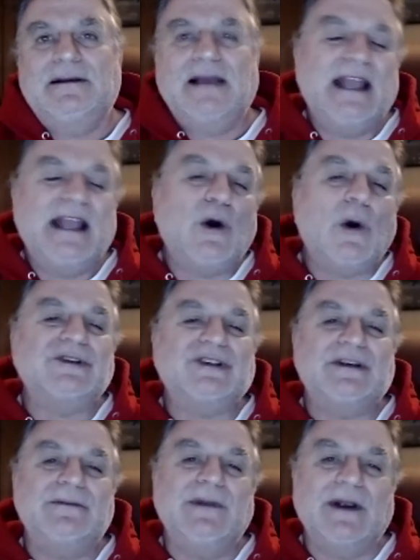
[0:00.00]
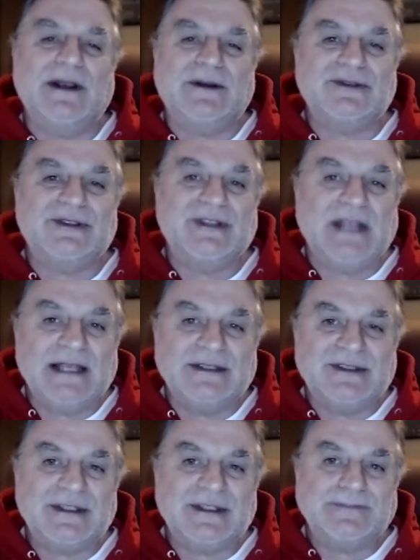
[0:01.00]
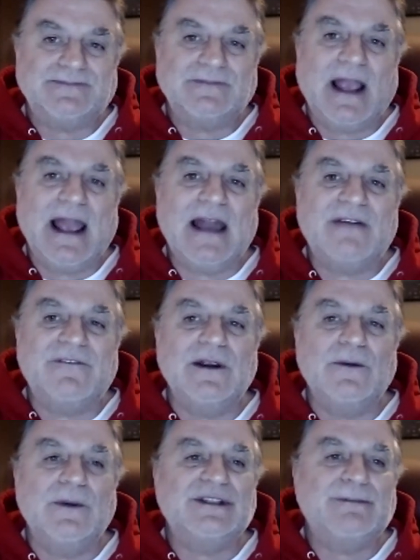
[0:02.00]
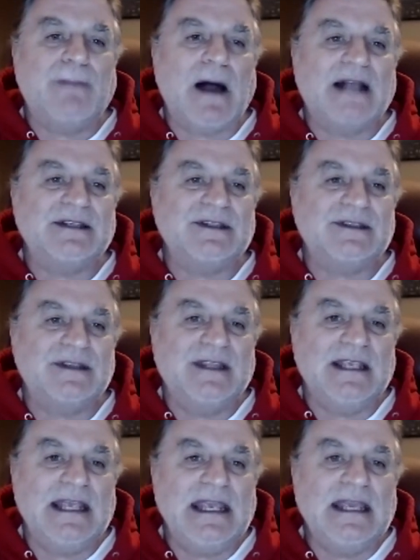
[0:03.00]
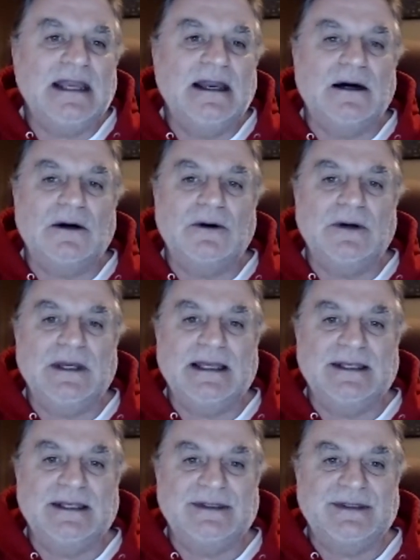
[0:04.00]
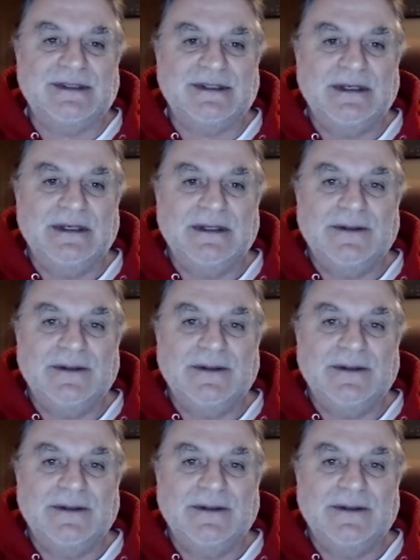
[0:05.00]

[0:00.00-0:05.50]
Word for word: A Course in Miracles states every response the ego is